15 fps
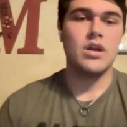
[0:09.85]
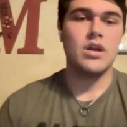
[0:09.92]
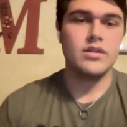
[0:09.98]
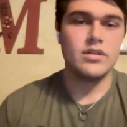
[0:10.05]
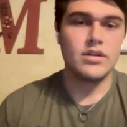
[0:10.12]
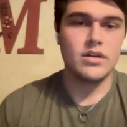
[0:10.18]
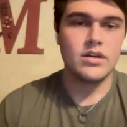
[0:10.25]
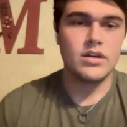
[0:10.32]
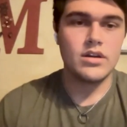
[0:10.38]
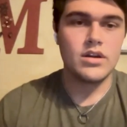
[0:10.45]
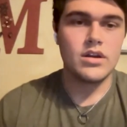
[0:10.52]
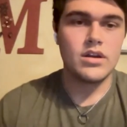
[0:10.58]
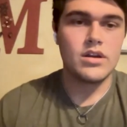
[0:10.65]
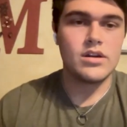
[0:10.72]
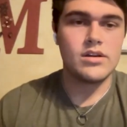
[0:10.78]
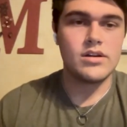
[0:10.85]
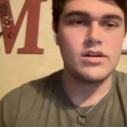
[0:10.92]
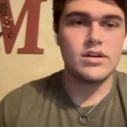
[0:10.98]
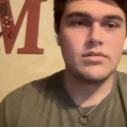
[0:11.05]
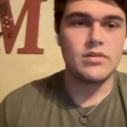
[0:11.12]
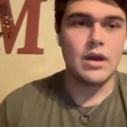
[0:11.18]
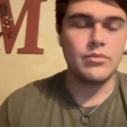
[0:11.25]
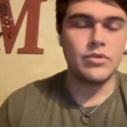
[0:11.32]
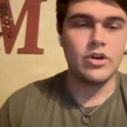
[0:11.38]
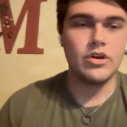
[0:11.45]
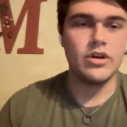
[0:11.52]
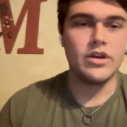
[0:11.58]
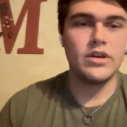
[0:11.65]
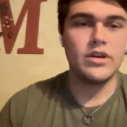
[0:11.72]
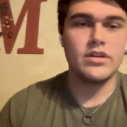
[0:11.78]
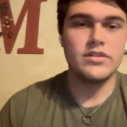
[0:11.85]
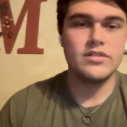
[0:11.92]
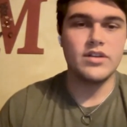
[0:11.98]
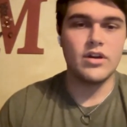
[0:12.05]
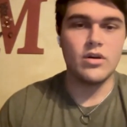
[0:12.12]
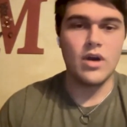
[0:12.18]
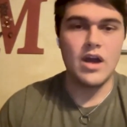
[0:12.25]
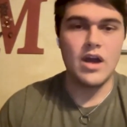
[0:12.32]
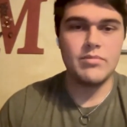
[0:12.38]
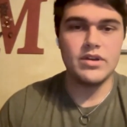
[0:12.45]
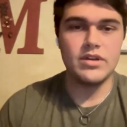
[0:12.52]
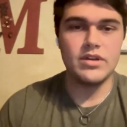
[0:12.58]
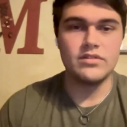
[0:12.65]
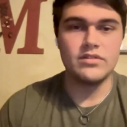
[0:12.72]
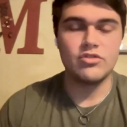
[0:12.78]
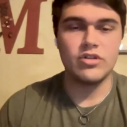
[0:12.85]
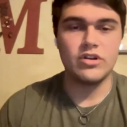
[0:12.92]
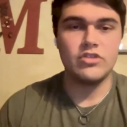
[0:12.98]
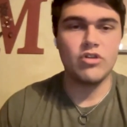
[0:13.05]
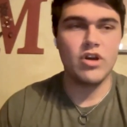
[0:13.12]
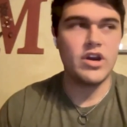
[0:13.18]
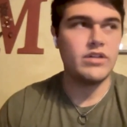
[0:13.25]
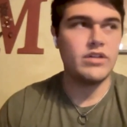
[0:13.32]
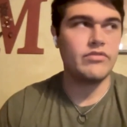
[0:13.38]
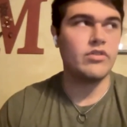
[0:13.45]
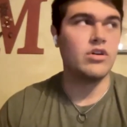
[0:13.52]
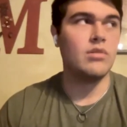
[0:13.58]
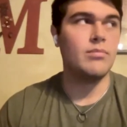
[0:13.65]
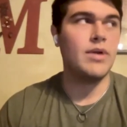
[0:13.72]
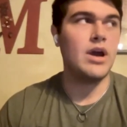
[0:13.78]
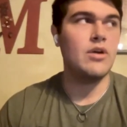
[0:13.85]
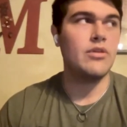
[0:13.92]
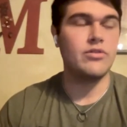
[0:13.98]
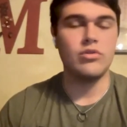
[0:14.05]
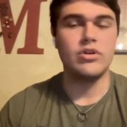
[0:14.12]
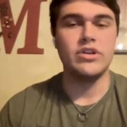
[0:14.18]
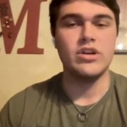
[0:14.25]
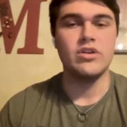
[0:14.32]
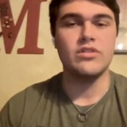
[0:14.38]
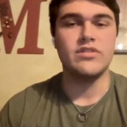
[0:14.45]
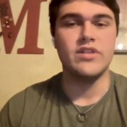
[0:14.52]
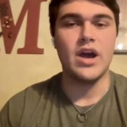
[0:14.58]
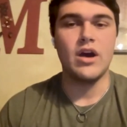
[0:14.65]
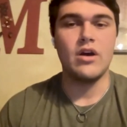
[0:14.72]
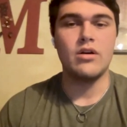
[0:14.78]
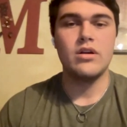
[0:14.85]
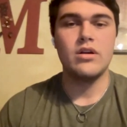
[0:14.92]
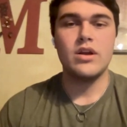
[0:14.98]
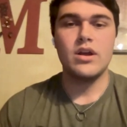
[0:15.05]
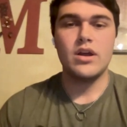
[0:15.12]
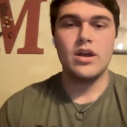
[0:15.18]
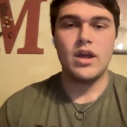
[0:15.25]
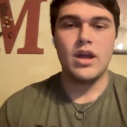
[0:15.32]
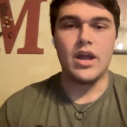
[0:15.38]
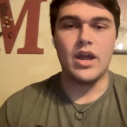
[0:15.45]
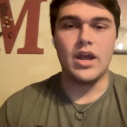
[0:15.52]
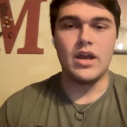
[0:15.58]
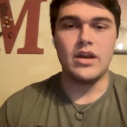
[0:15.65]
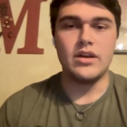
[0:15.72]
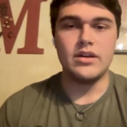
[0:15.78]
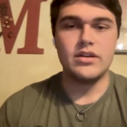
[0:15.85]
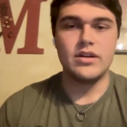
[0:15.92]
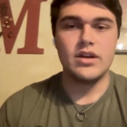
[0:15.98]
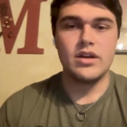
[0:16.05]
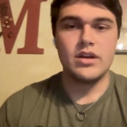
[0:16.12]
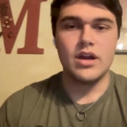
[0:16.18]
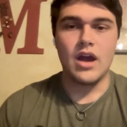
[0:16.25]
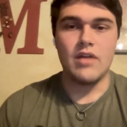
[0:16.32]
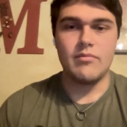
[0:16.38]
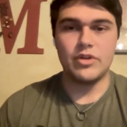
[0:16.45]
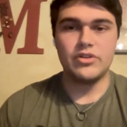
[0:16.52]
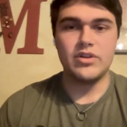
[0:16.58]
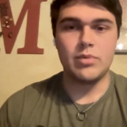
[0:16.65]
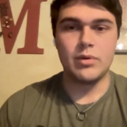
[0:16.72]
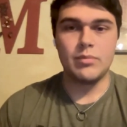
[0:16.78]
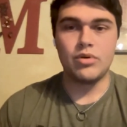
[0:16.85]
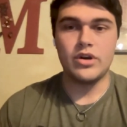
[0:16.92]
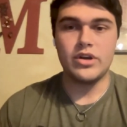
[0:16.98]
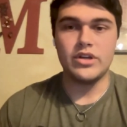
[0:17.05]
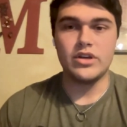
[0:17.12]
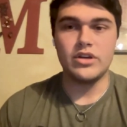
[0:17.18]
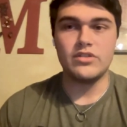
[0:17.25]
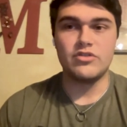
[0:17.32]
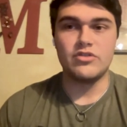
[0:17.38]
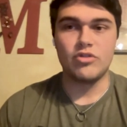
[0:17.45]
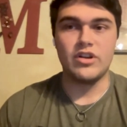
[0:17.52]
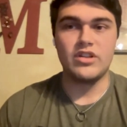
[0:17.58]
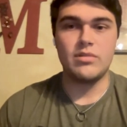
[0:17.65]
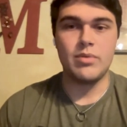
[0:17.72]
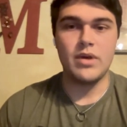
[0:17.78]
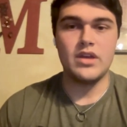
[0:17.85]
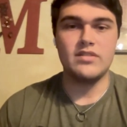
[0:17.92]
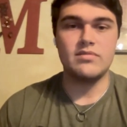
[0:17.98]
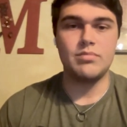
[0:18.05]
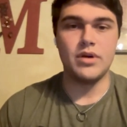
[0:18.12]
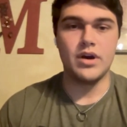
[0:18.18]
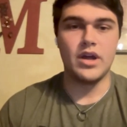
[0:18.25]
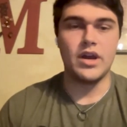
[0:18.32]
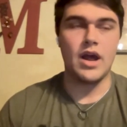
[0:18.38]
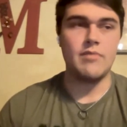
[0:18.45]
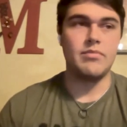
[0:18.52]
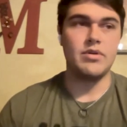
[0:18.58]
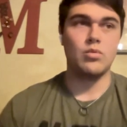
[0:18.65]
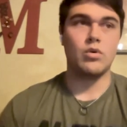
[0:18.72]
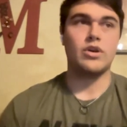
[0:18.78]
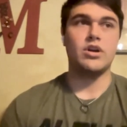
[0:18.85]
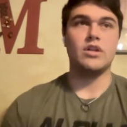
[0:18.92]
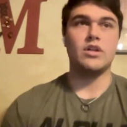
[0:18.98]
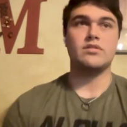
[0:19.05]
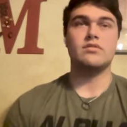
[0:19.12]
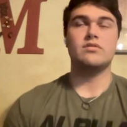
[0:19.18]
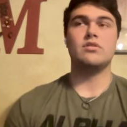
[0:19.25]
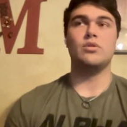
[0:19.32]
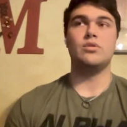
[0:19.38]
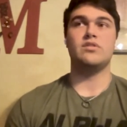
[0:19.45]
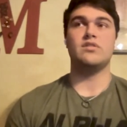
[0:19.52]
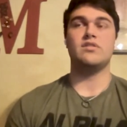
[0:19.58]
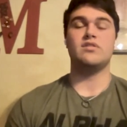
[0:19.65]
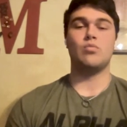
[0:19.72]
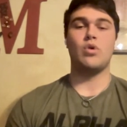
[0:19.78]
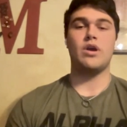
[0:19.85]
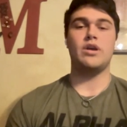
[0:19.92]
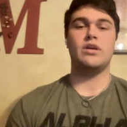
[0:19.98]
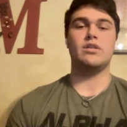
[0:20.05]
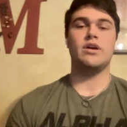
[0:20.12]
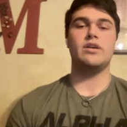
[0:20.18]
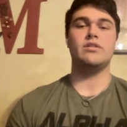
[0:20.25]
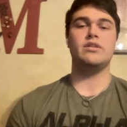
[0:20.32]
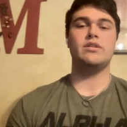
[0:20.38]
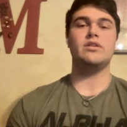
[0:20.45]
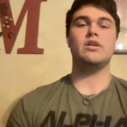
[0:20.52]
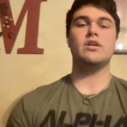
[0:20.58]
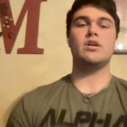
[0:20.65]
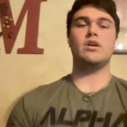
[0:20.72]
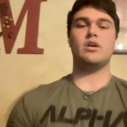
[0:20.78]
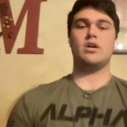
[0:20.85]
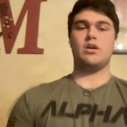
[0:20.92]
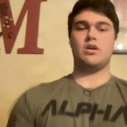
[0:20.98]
How you doing? I'm good. So I've been strength training for about 3 years now, and I built up a pretty good strength base, but I've been working on losing some weight lately.